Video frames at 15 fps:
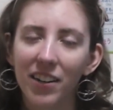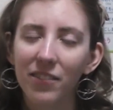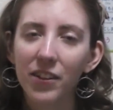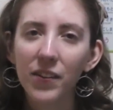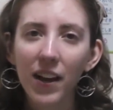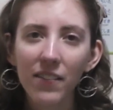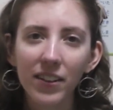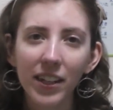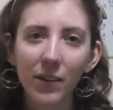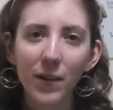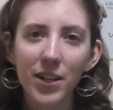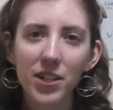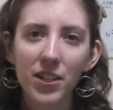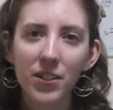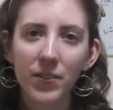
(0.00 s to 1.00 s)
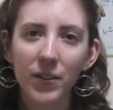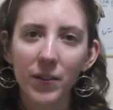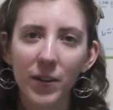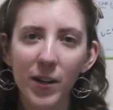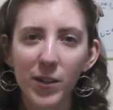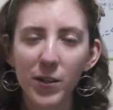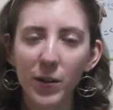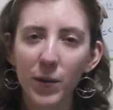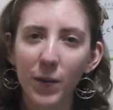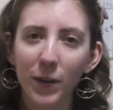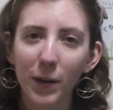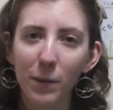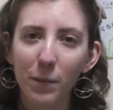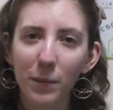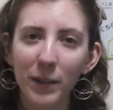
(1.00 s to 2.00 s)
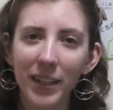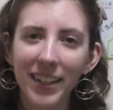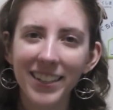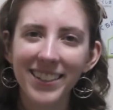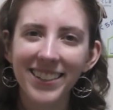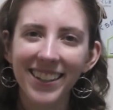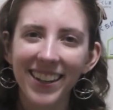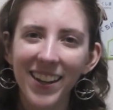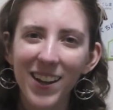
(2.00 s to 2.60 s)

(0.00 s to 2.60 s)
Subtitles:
If you have any questions for the Question Corner, please